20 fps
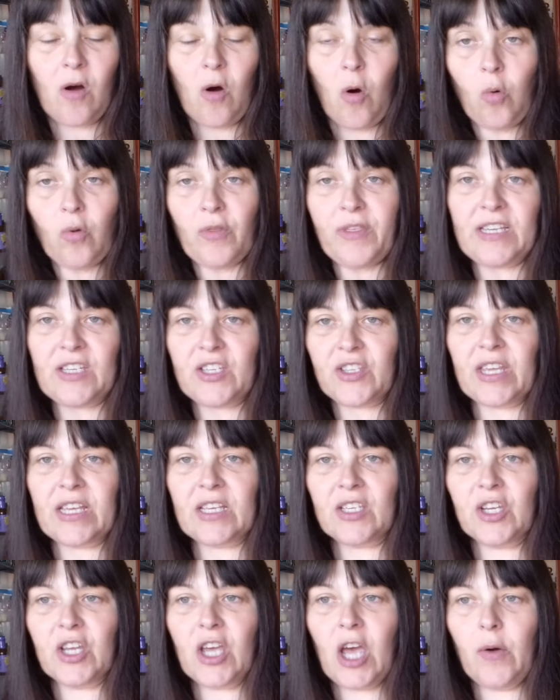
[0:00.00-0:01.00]
all these
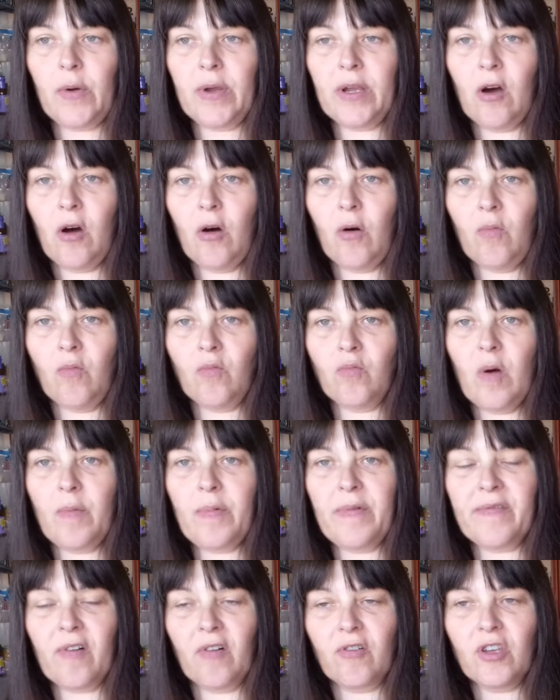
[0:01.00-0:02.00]
things are going on, where
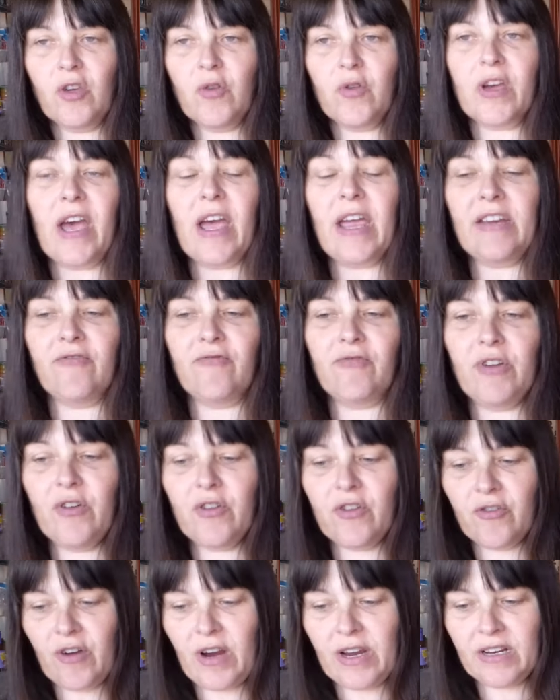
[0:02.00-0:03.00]
we've got
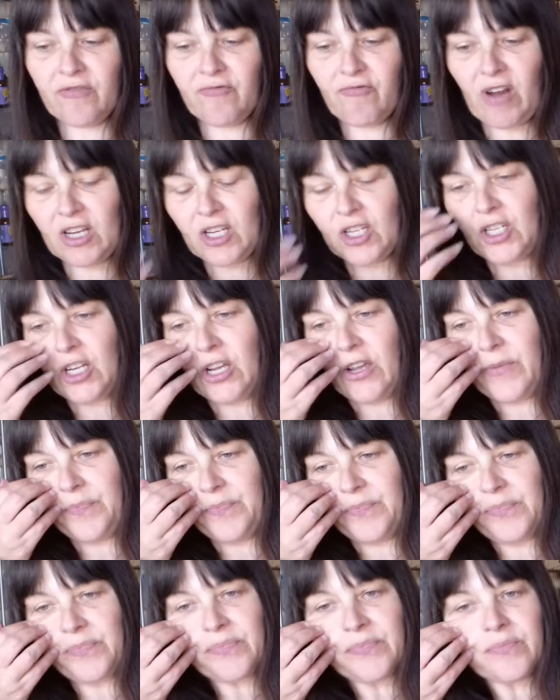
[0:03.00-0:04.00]
Ukraine and Russia,
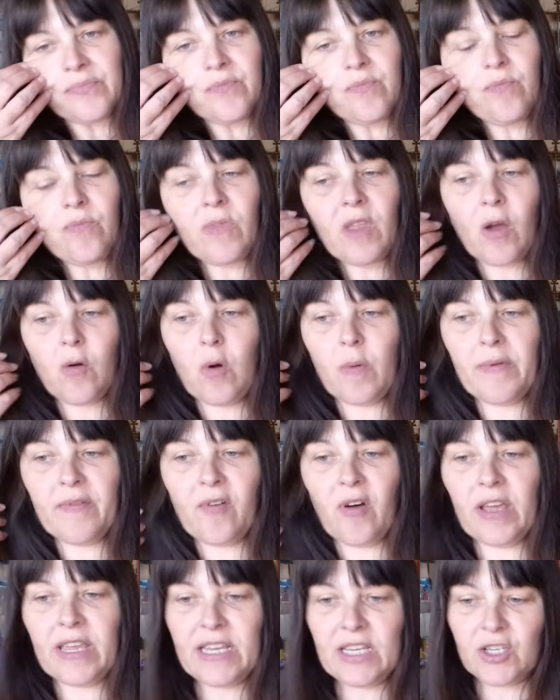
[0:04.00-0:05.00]
where
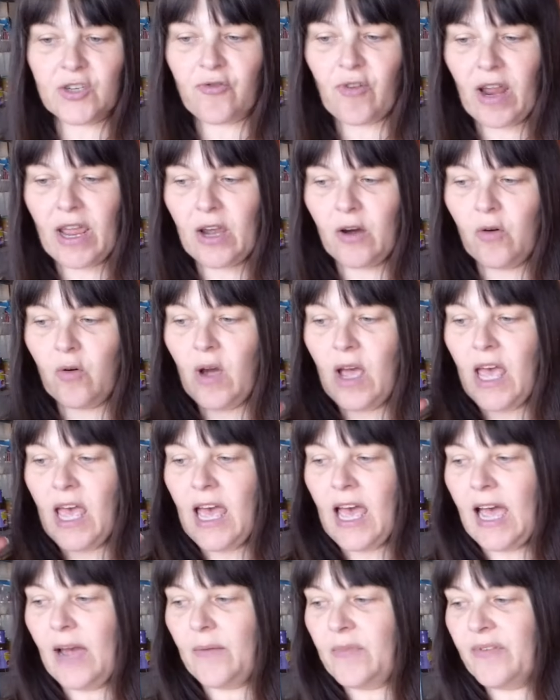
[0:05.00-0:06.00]
we've got Israel,
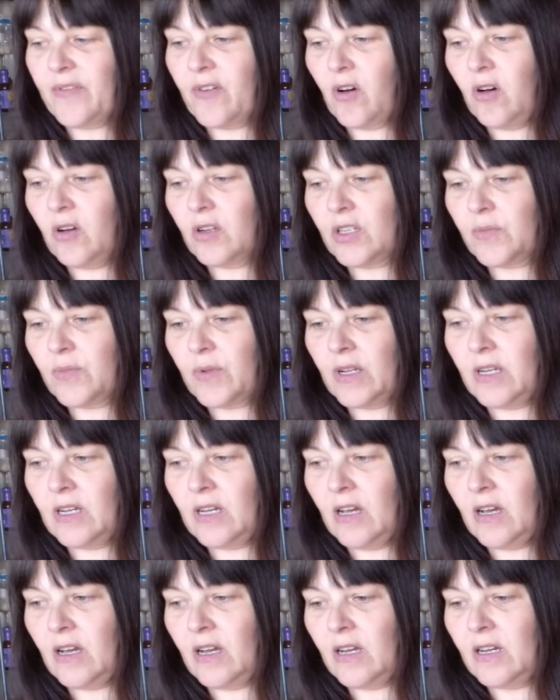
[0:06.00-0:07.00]
and we've got
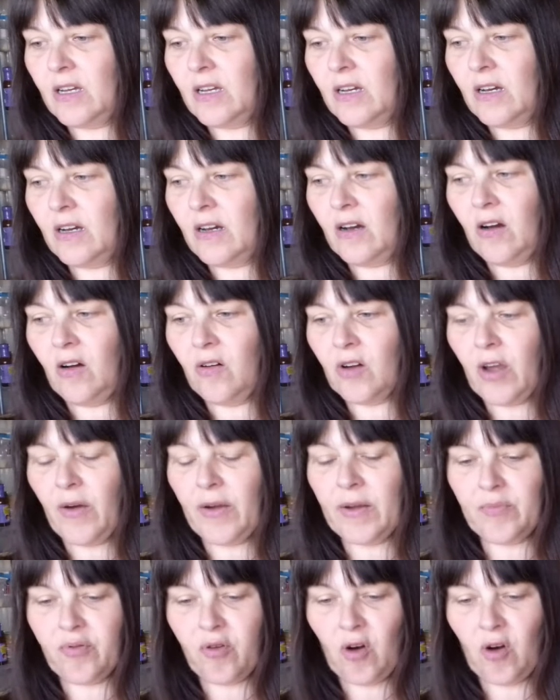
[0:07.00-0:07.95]
ongoing